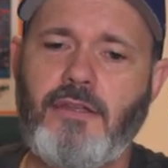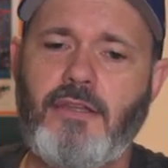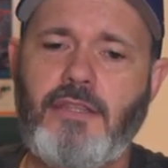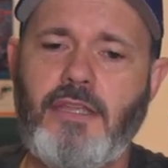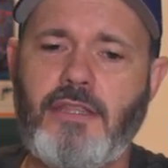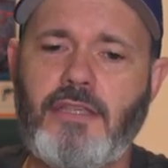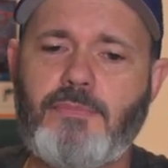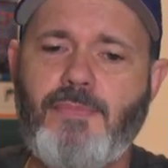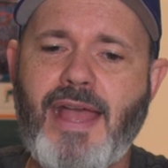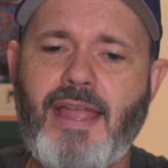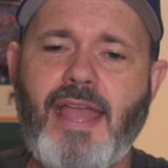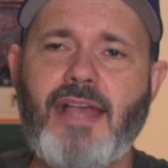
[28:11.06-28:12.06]
think this
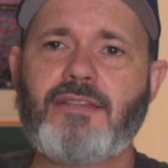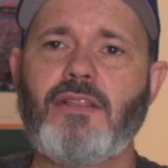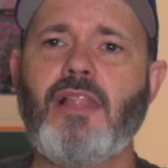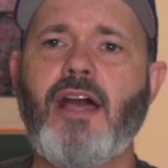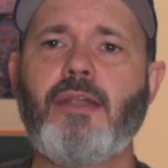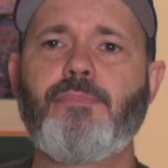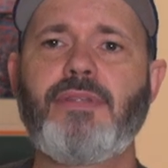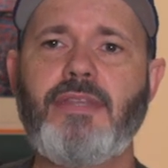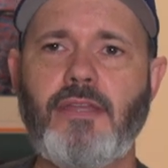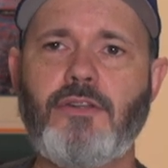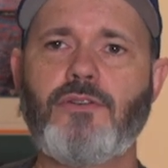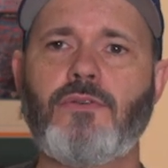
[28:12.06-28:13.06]
bag has a lot of
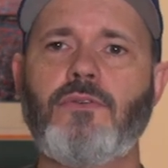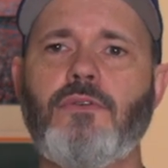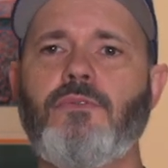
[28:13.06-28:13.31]
potential